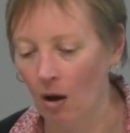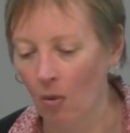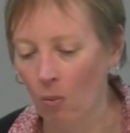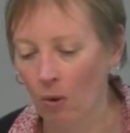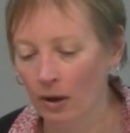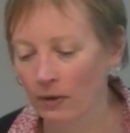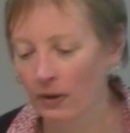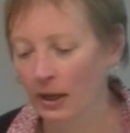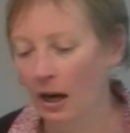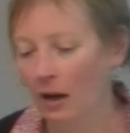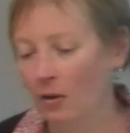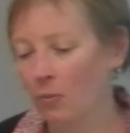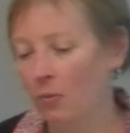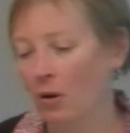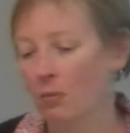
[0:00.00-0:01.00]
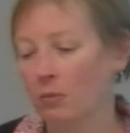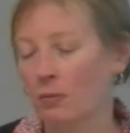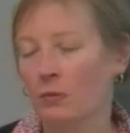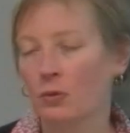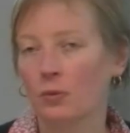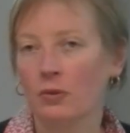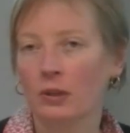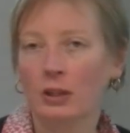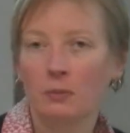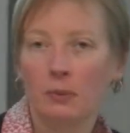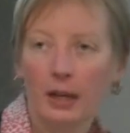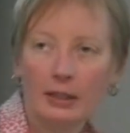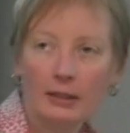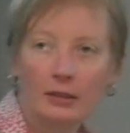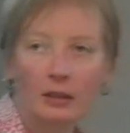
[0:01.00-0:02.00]
One of the other problems with these
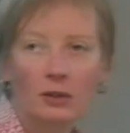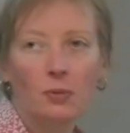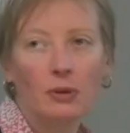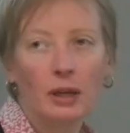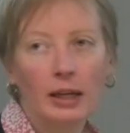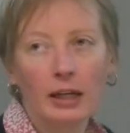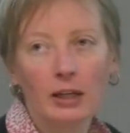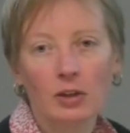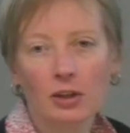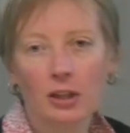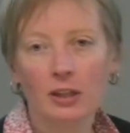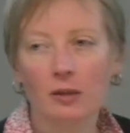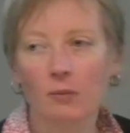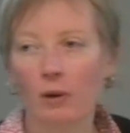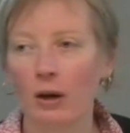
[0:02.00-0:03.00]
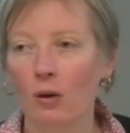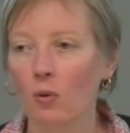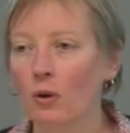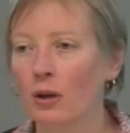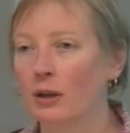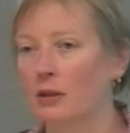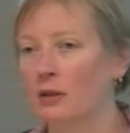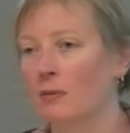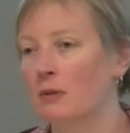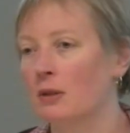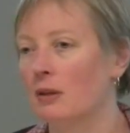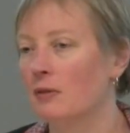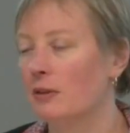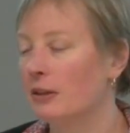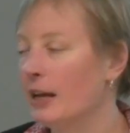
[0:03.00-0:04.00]
plastics when they get ingested by organisms
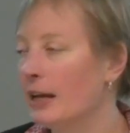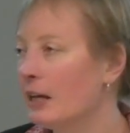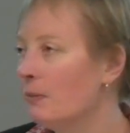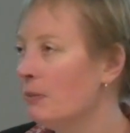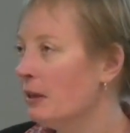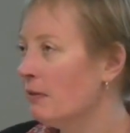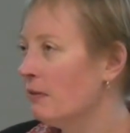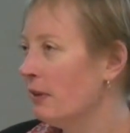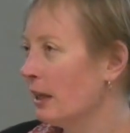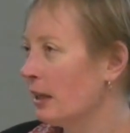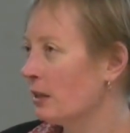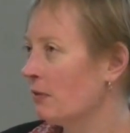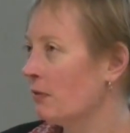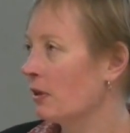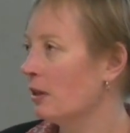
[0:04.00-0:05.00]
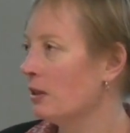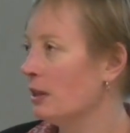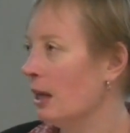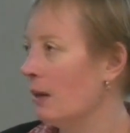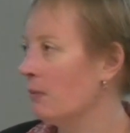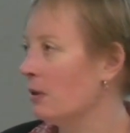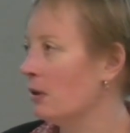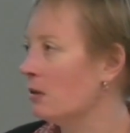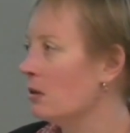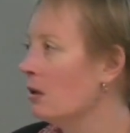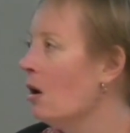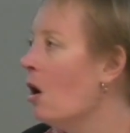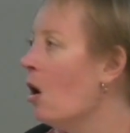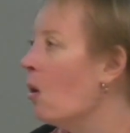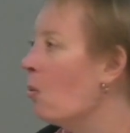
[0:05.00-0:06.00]
is that they can be a vector for contaminants.
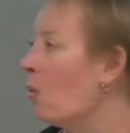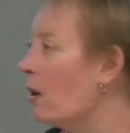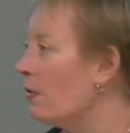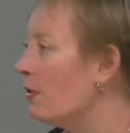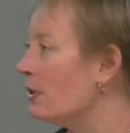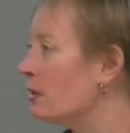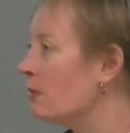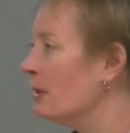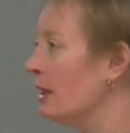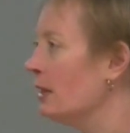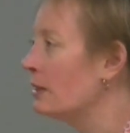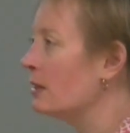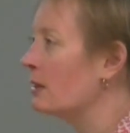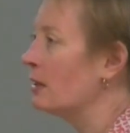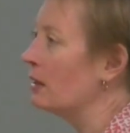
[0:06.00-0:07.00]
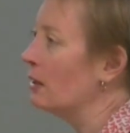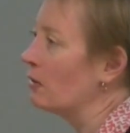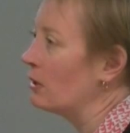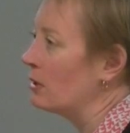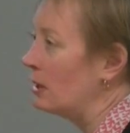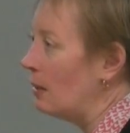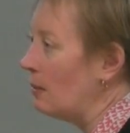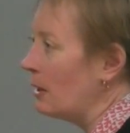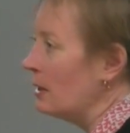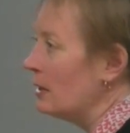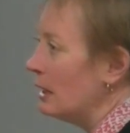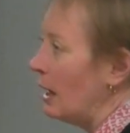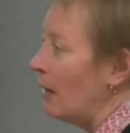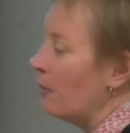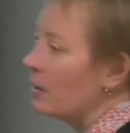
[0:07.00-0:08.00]
What this means is that there are some
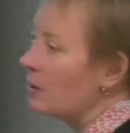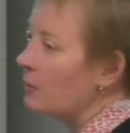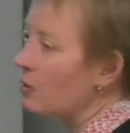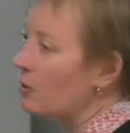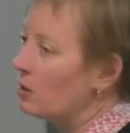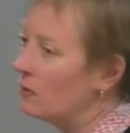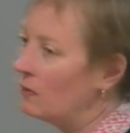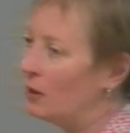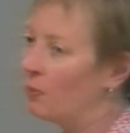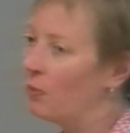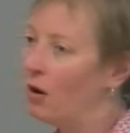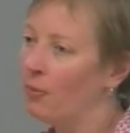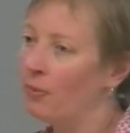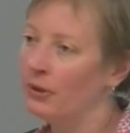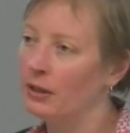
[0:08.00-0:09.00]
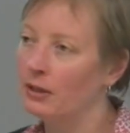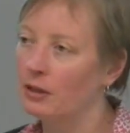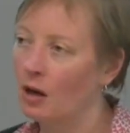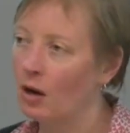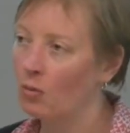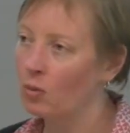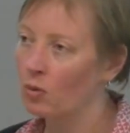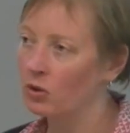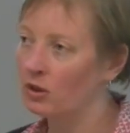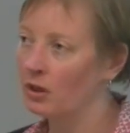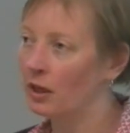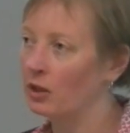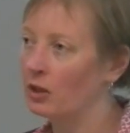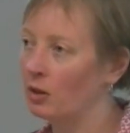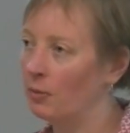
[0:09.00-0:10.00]
contaminants, because of their properties, will
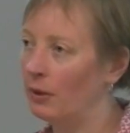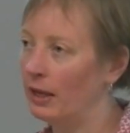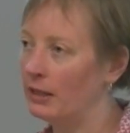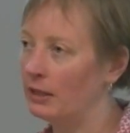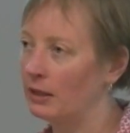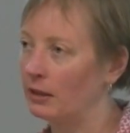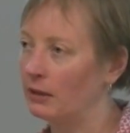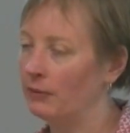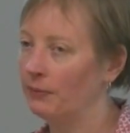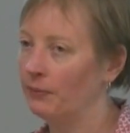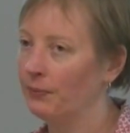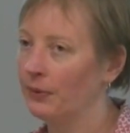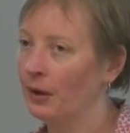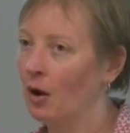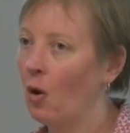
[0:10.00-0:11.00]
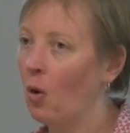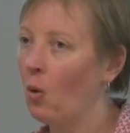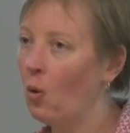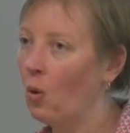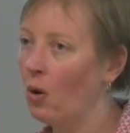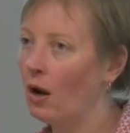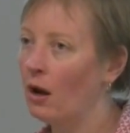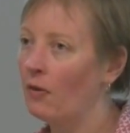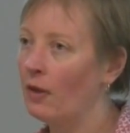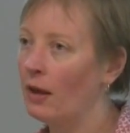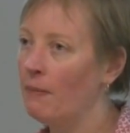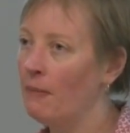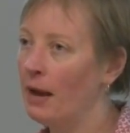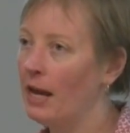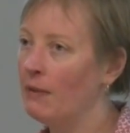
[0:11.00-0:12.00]
stick to the plastic. Or
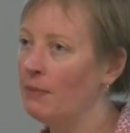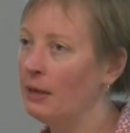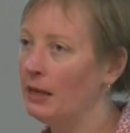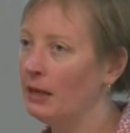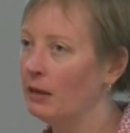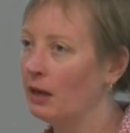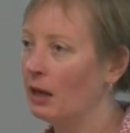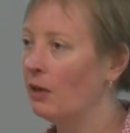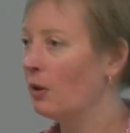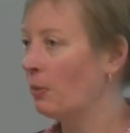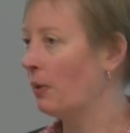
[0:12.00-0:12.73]
they may be in the